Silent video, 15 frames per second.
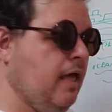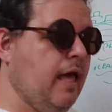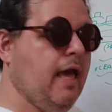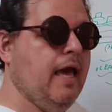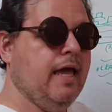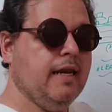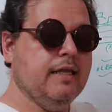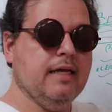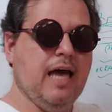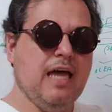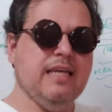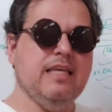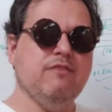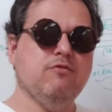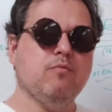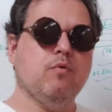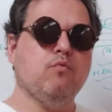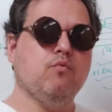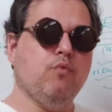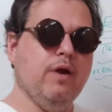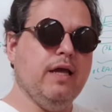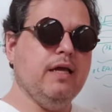And I'd give him a
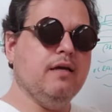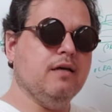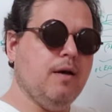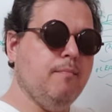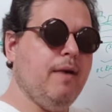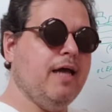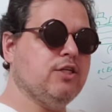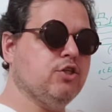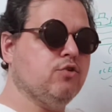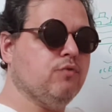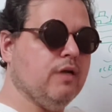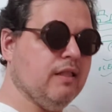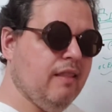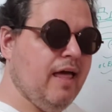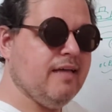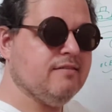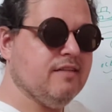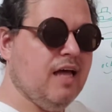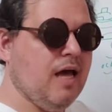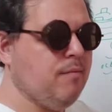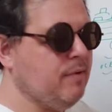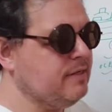ring, a magic ring. Last
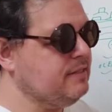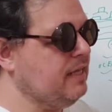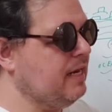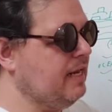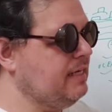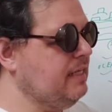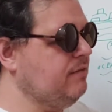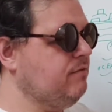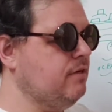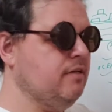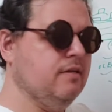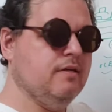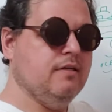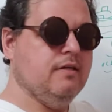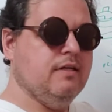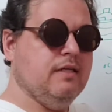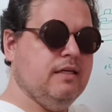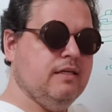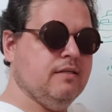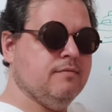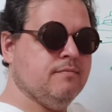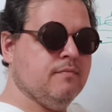time I said I'd give it,
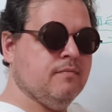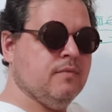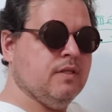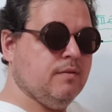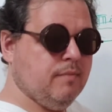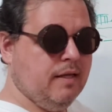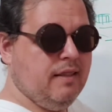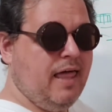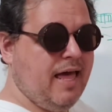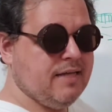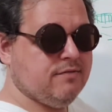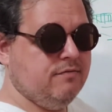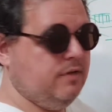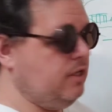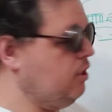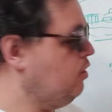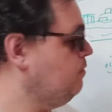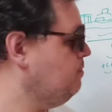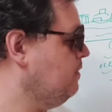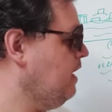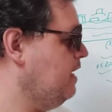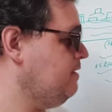in my last video,
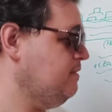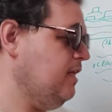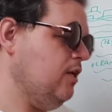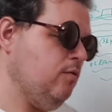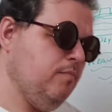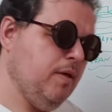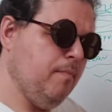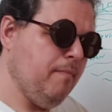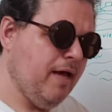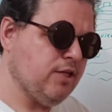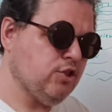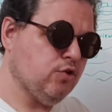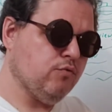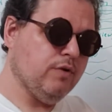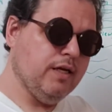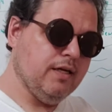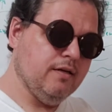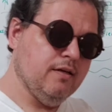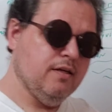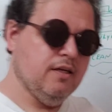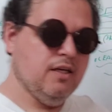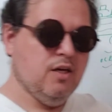I said it'd be a magic ring
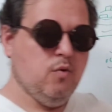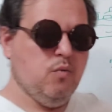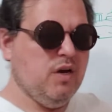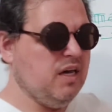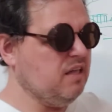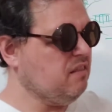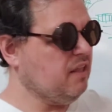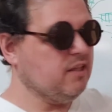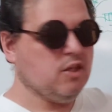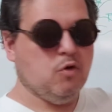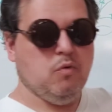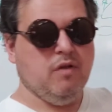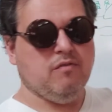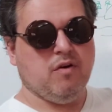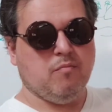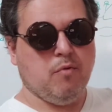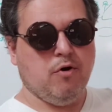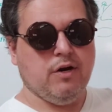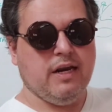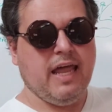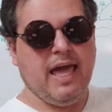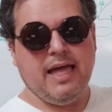with like the equivalent of
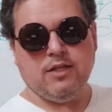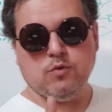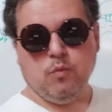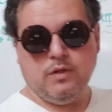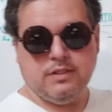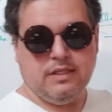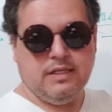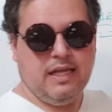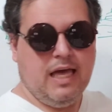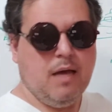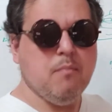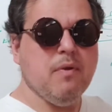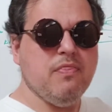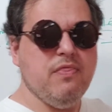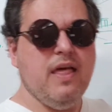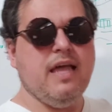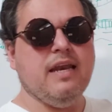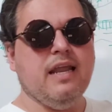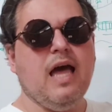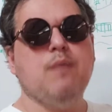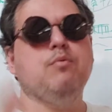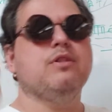burning hands once a day. But
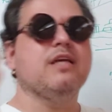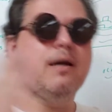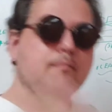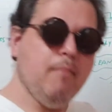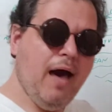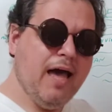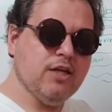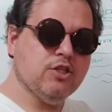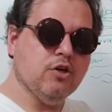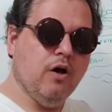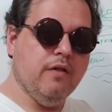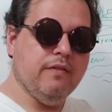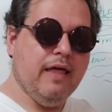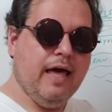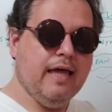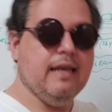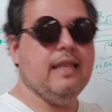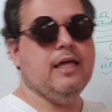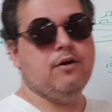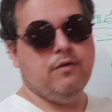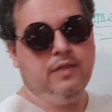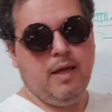then I put the kibosh on that
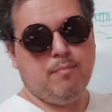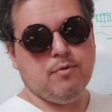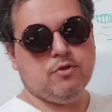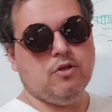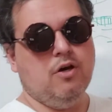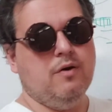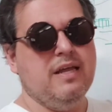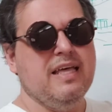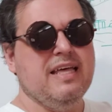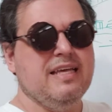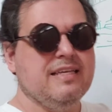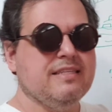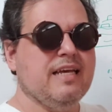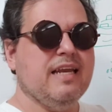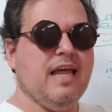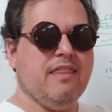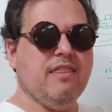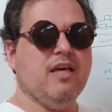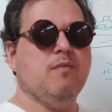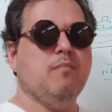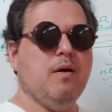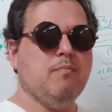later in the episode, saying I
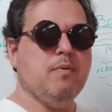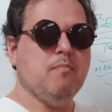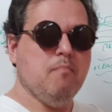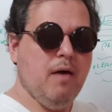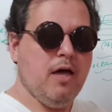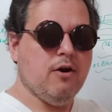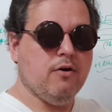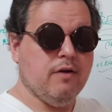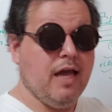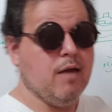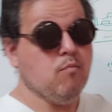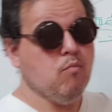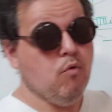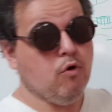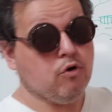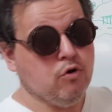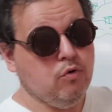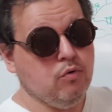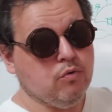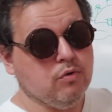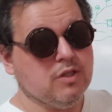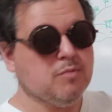think it might be better and more
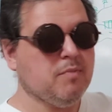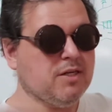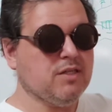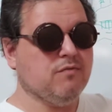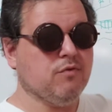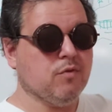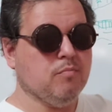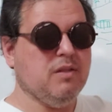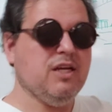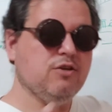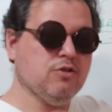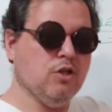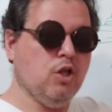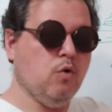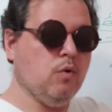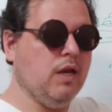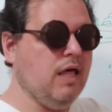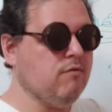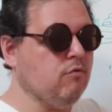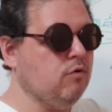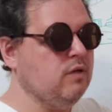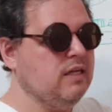cool, especially for the players at lower
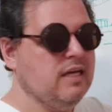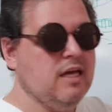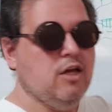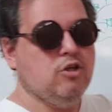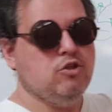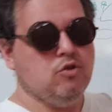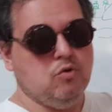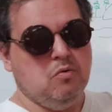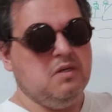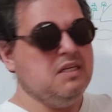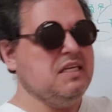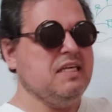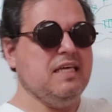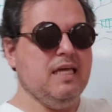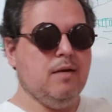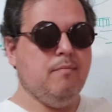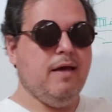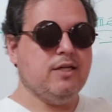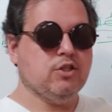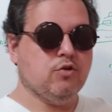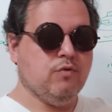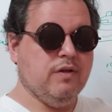level, to get a
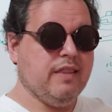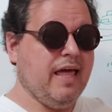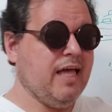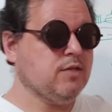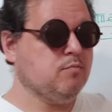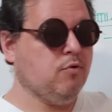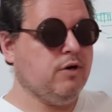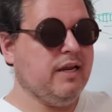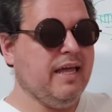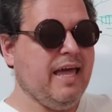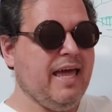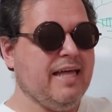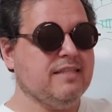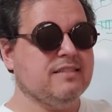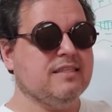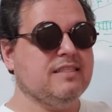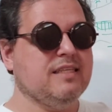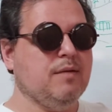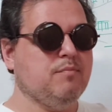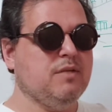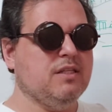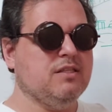magic ring that has burning hands,
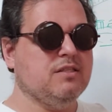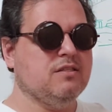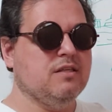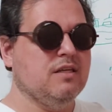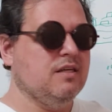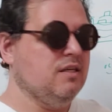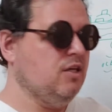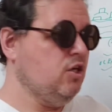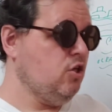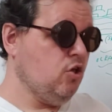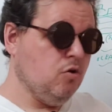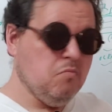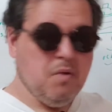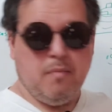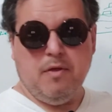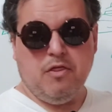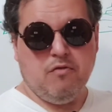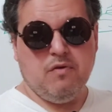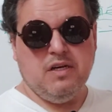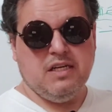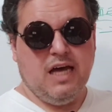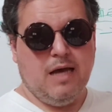except it's, you know, maybe
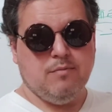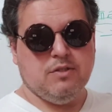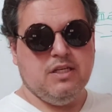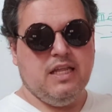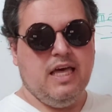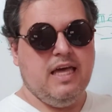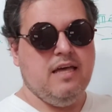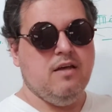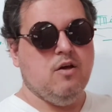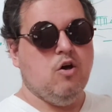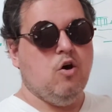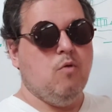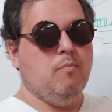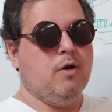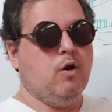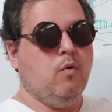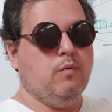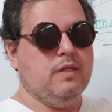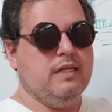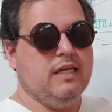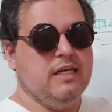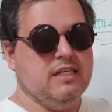3 times a day, but it
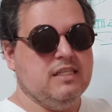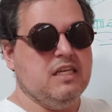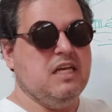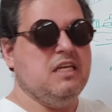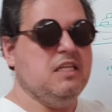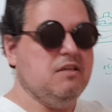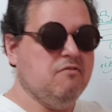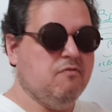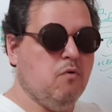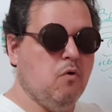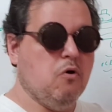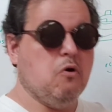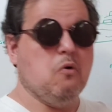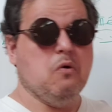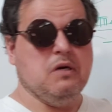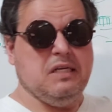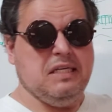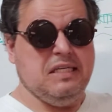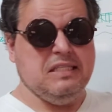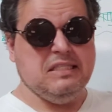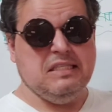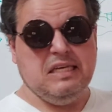only does a D4 or a
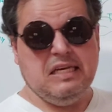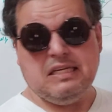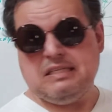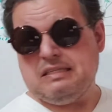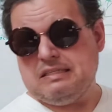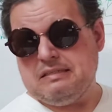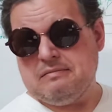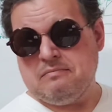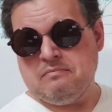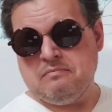D6.